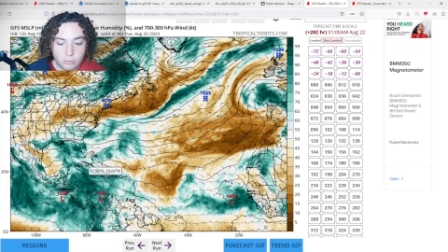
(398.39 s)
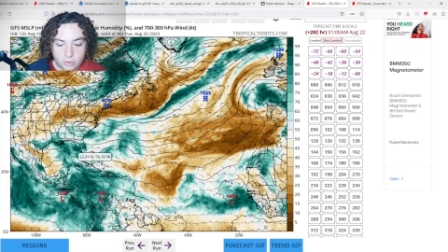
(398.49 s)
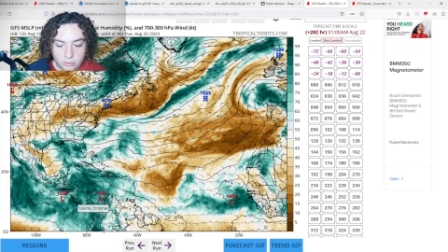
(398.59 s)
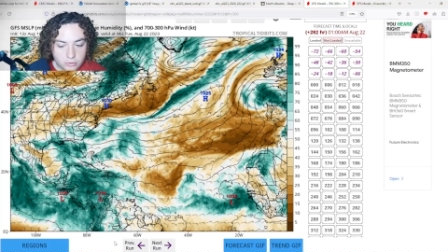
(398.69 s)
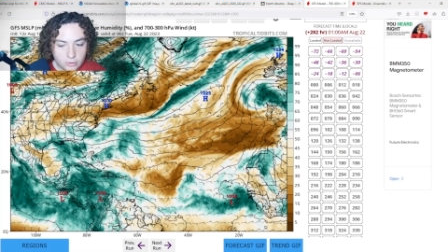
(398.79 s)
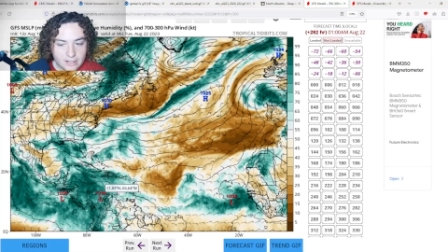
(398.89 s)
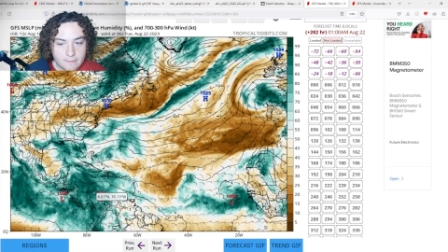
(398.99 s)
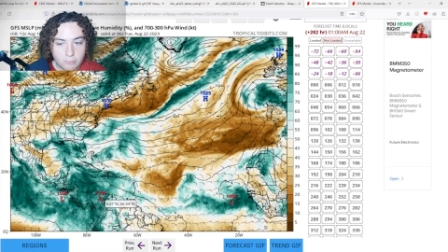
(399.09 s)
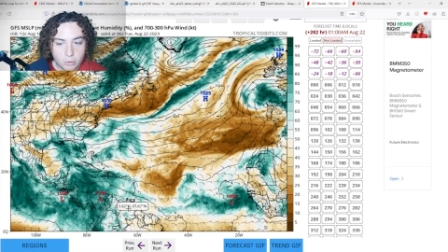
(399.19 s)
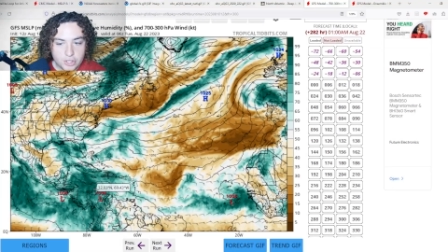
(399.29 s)
We're looking
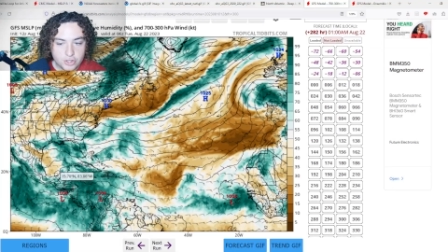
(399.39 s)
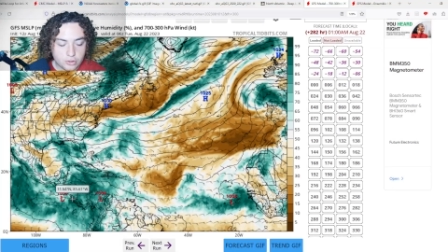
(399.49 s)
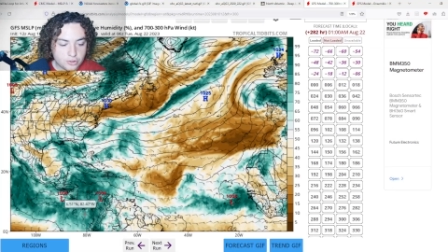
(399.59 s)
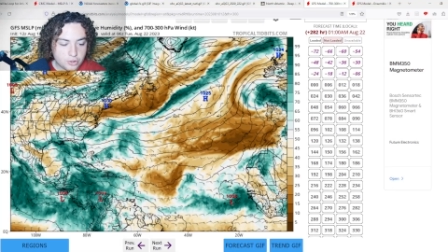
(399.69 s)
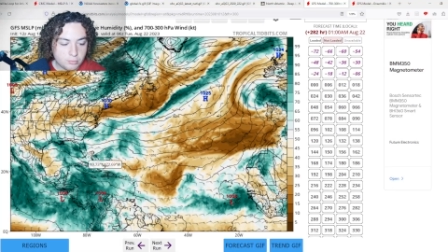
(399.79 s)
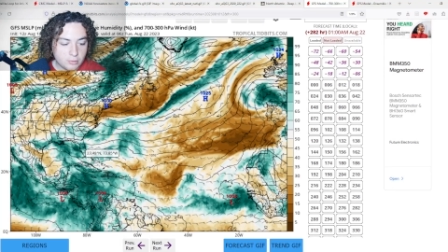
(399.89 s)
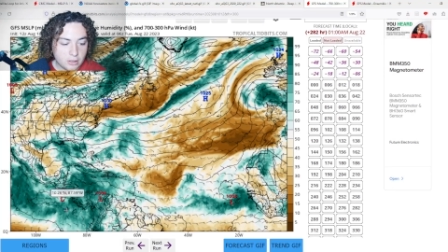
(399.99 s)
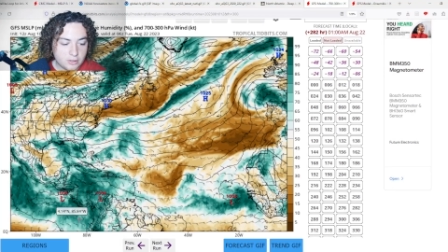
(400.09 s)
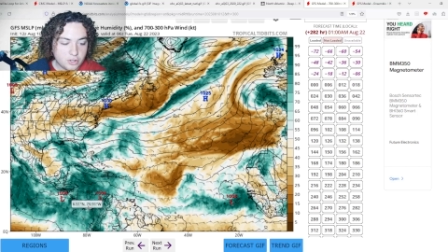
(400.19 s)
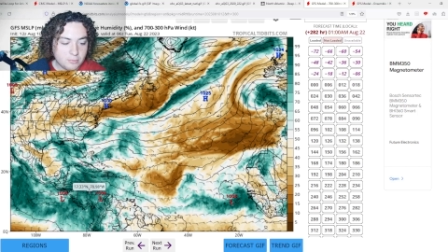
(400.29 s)
at moisture dupe,
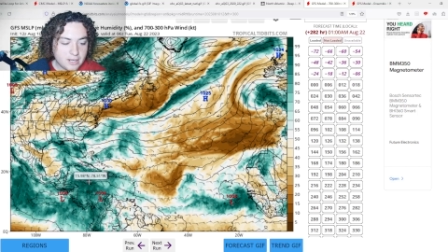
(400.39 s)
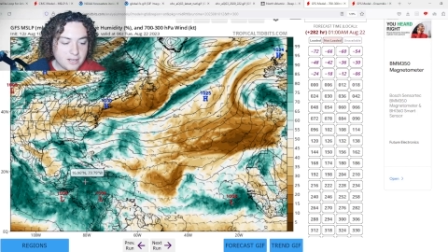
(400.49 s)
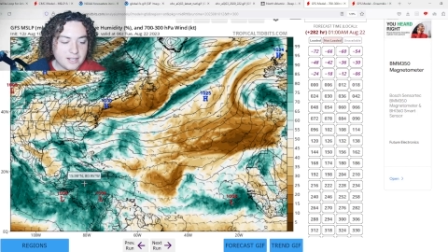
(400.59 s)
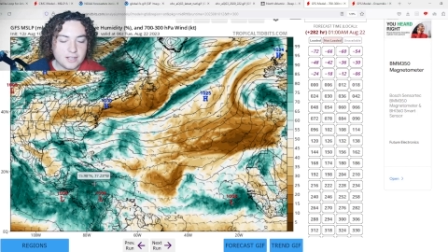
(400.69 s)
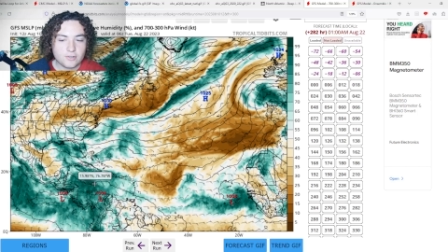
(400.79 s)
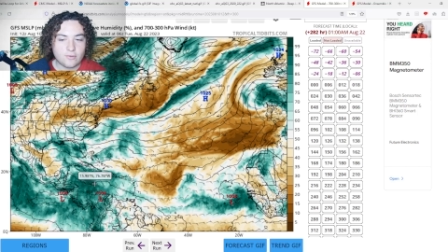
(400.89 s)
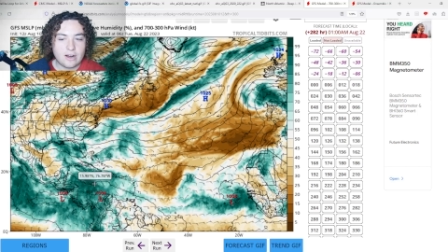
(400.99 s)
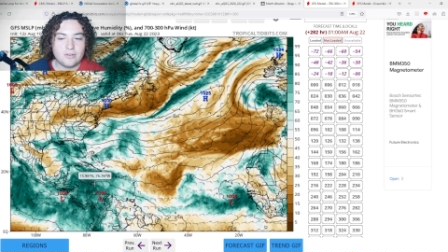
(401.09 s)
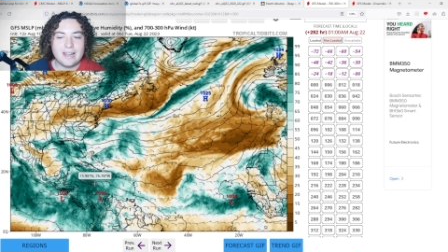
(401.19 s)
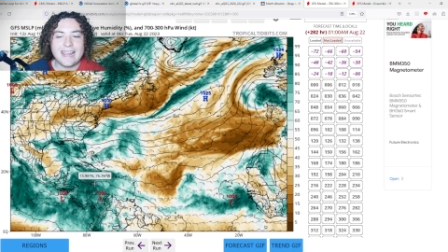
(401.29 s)
uh, humidity is
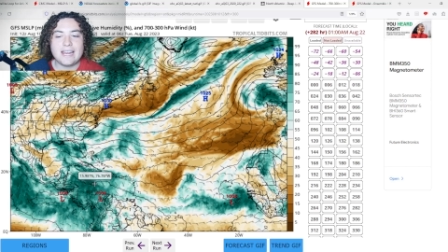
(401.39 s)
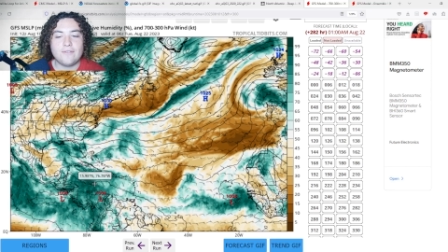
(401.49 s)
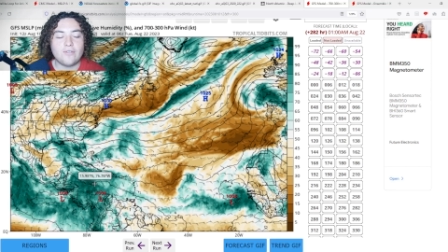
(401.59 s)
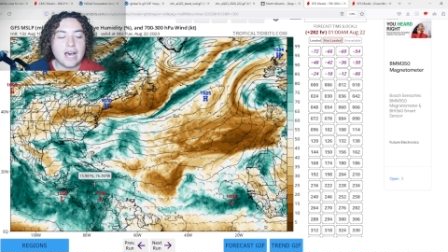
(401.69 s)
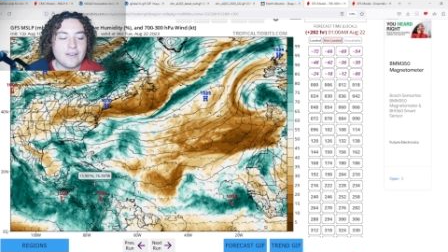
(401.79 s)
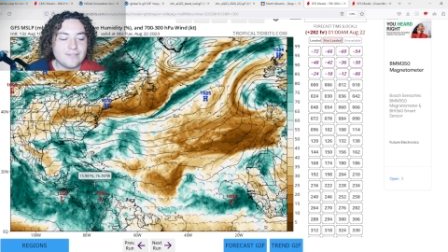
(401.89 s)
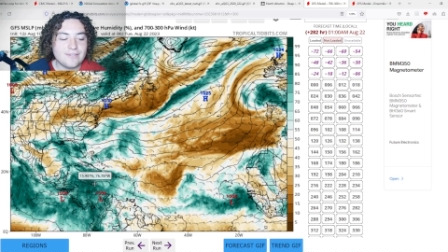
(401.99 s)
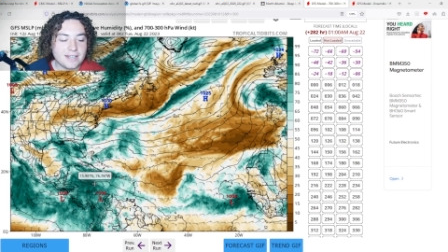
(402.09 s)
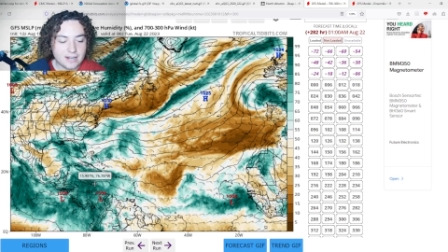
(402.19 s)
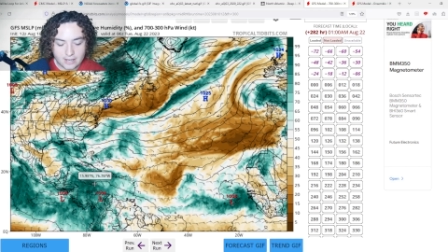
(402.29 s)
around 85,
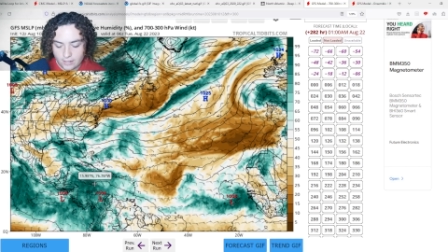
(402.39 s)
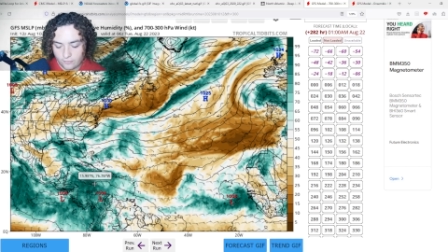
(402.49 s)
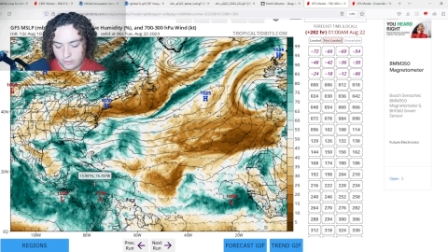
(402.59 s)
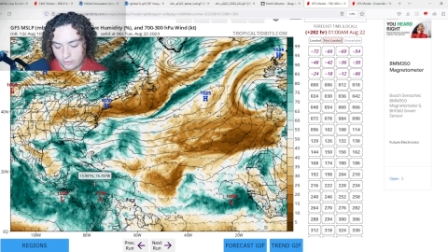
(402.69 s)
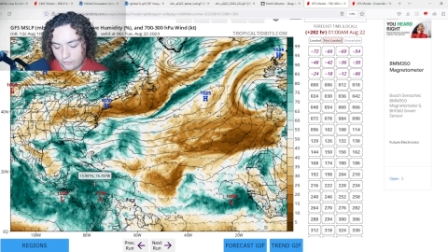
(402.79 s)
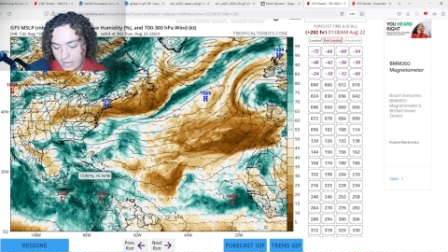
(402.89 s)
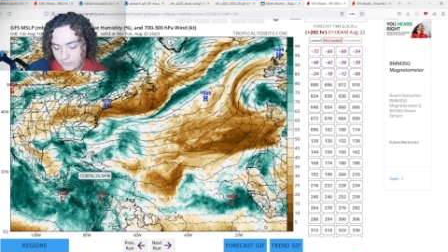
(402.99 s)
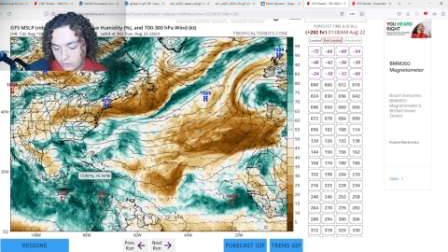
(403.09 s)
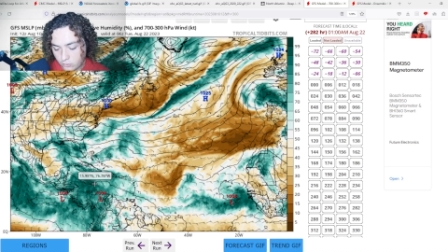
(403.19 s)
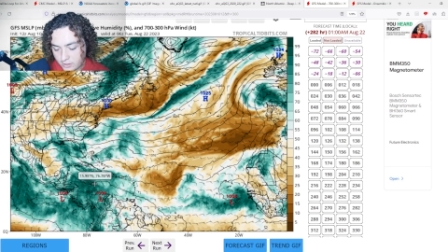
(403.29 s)
90,
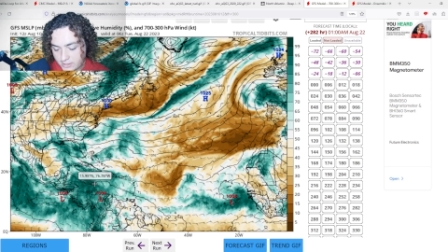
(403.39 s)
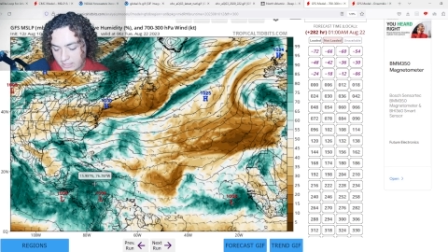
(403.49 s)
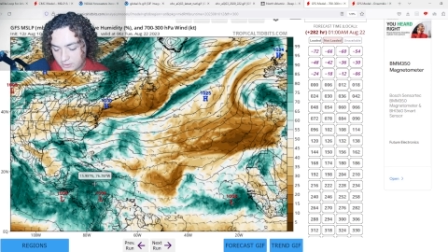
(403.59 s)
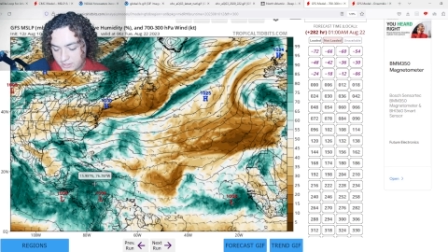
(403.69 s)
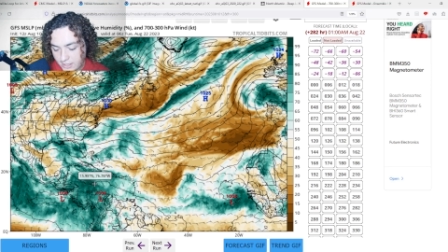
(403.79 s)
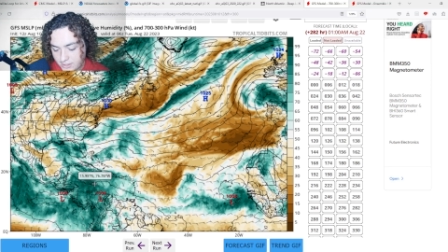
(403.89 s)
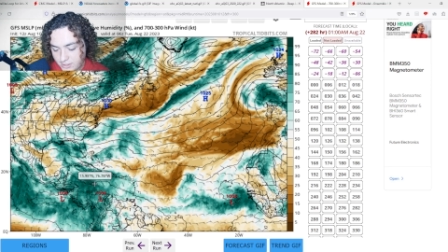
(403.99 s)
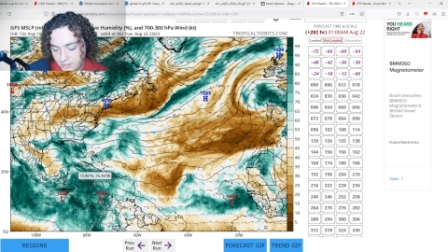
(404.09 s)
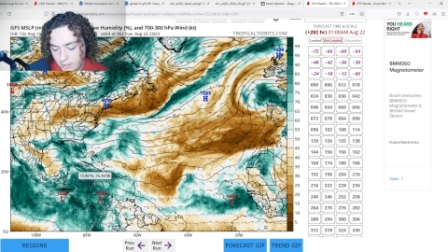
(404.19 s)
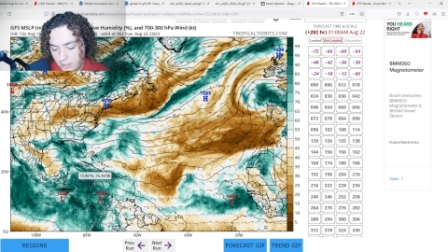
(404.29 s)
95 degrees
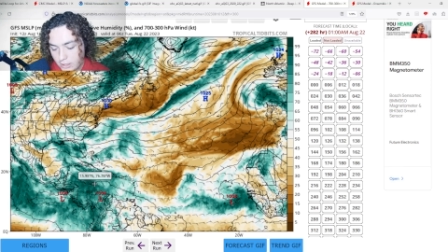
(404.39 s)
Celsius.